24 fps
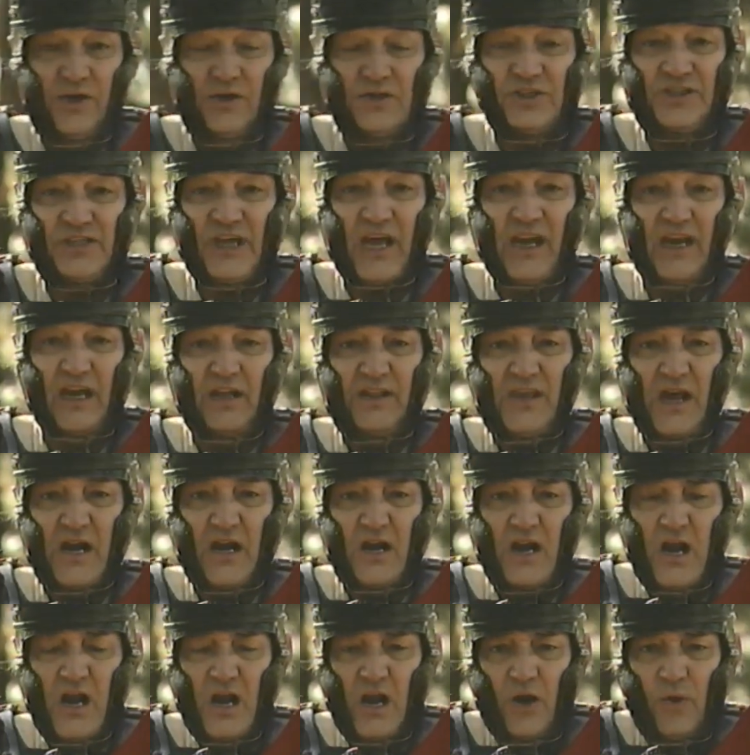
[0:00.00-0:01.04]
Now you're
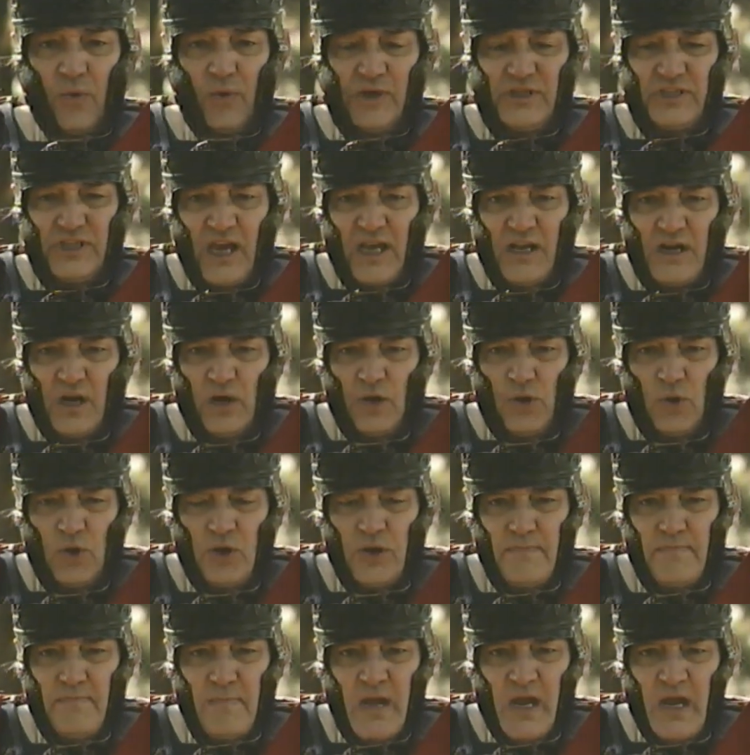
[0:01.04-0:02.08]
standing there, We stand
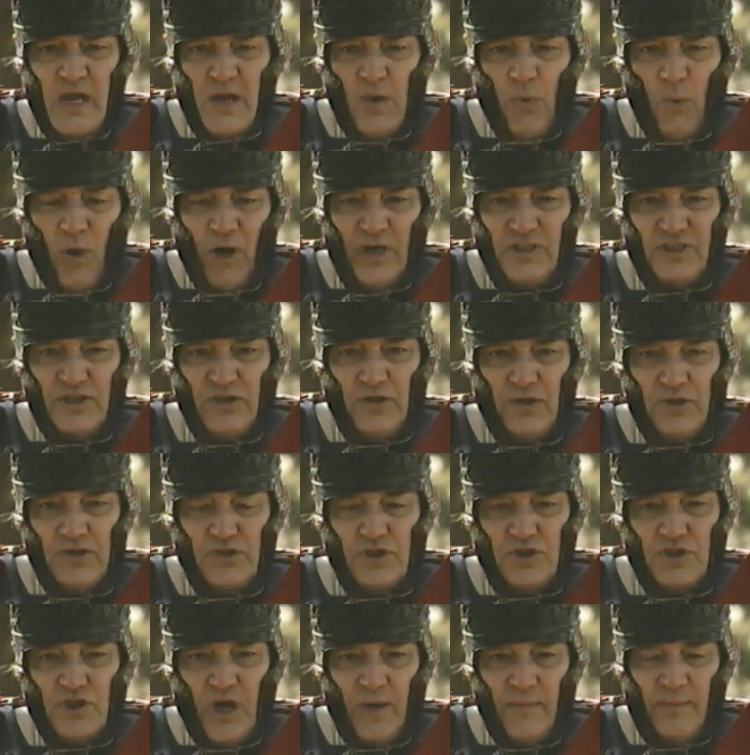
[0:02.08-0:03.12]
there, look mean, watch
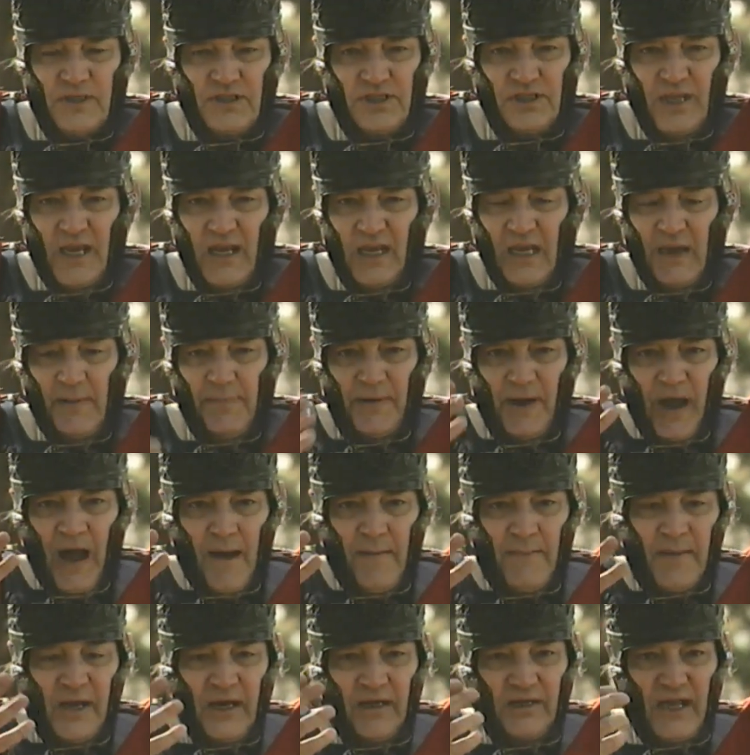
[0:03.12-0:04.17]
those Germans. They
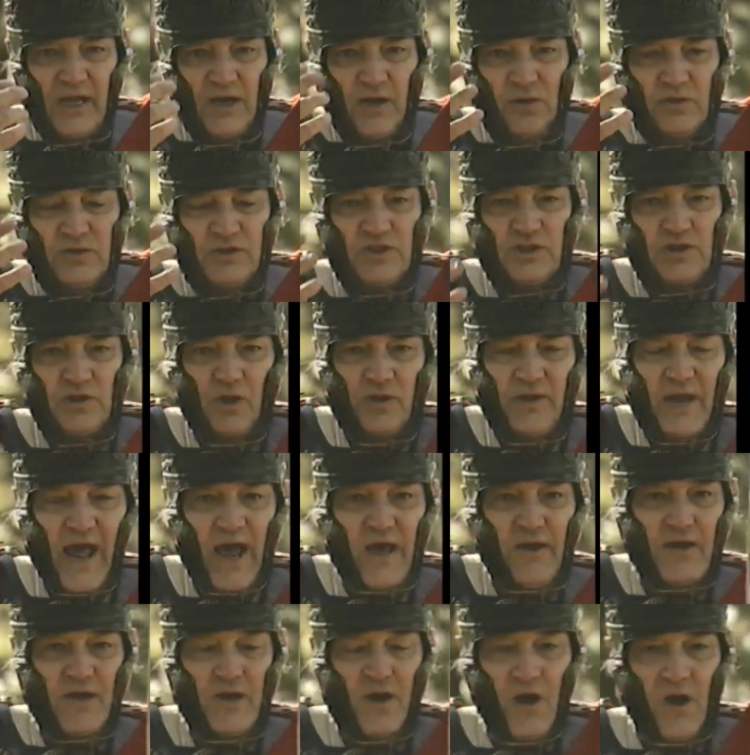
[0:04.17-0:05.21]
keep coming. They don't
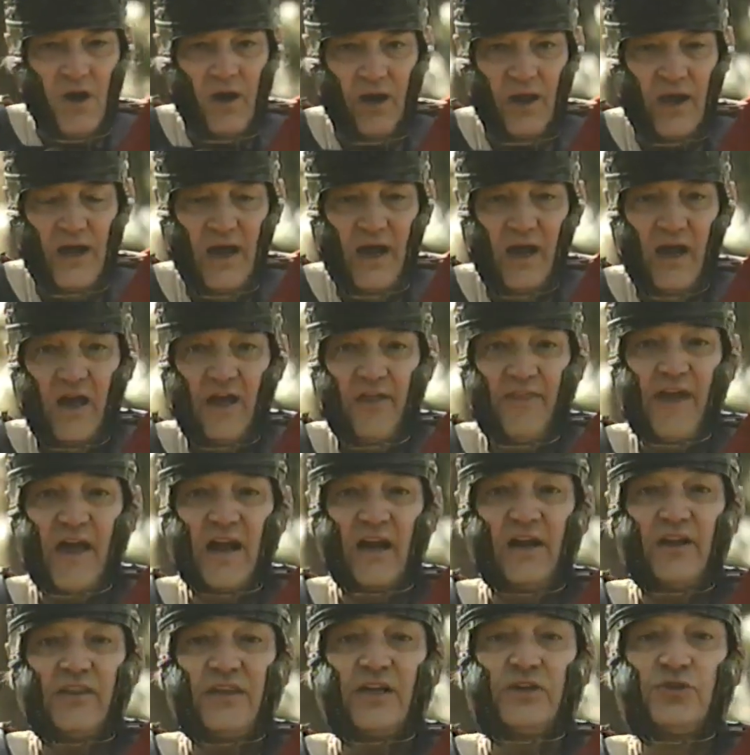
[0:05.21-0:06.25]
slow down at all.
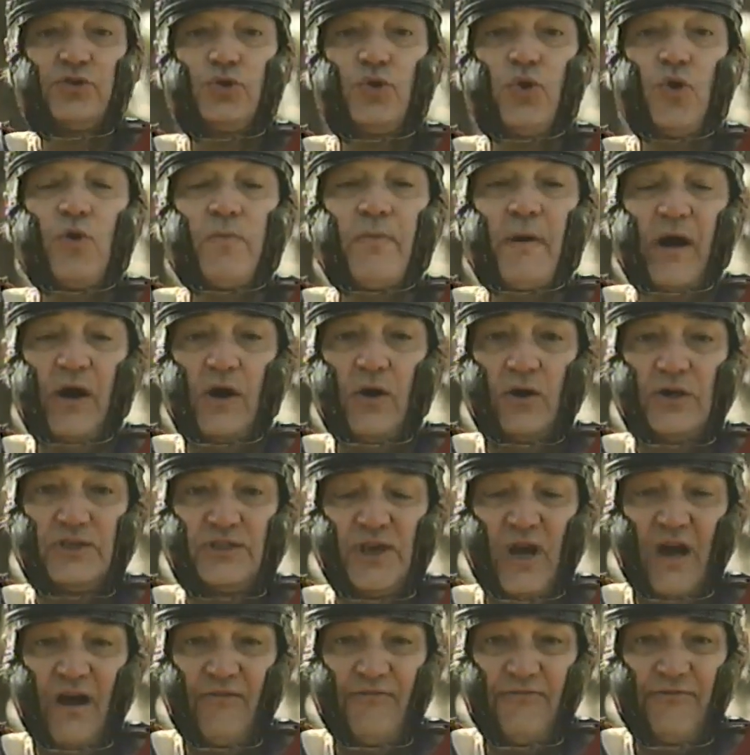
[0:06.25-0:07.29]
Then the tuba
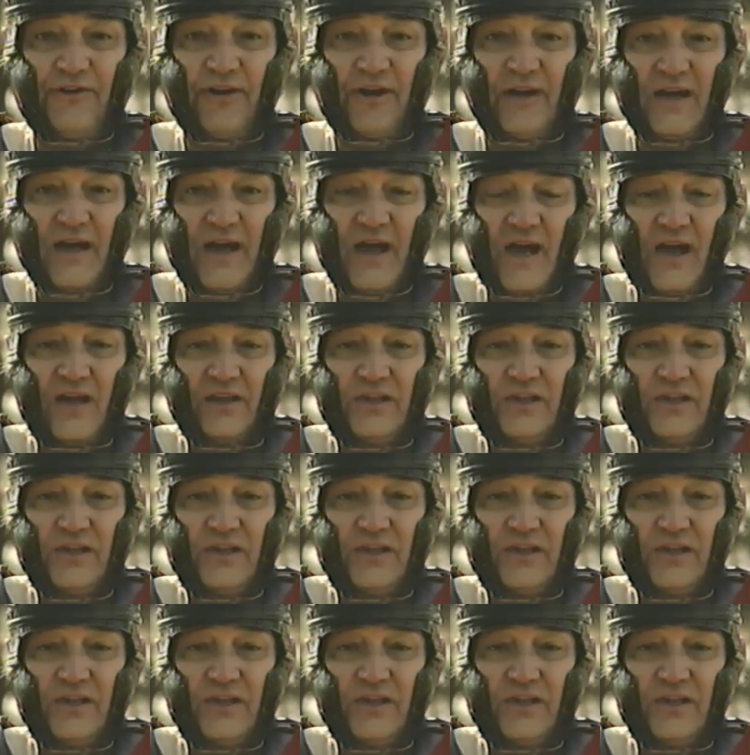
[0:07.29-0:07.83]
goes off.